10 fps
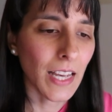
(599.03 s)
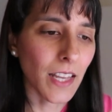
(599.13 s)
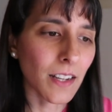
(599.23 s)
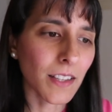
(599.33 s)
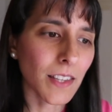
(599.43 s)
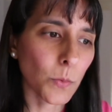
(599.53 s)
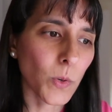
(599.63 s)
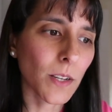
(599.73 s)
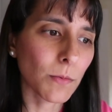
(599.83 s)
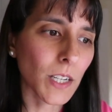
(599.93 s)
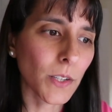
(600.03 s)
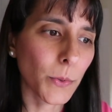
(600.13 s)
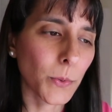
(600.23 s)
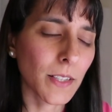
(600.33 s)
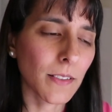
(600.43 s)
And I think where
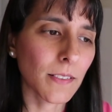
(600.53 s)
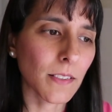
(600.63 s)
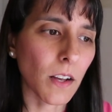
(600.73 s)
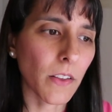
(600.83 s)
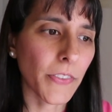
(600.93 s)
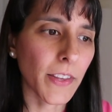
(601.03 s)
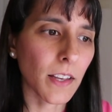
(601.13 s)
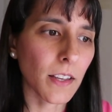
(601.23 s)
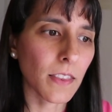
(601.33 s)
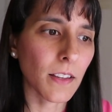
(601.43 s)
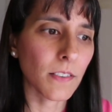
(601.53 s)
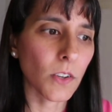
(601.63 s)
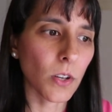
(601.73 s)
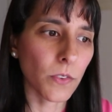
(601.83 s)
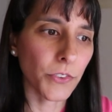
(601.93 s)
Rahu is, I think there's
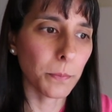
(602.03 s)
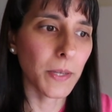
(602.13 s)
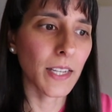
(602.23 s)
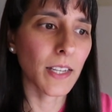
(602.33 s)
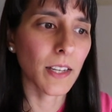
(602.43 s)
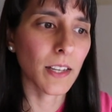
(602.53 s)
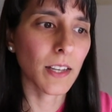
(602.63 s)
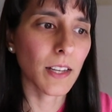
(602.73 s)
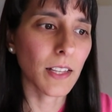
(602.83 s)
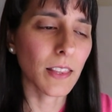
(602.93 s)
got to be a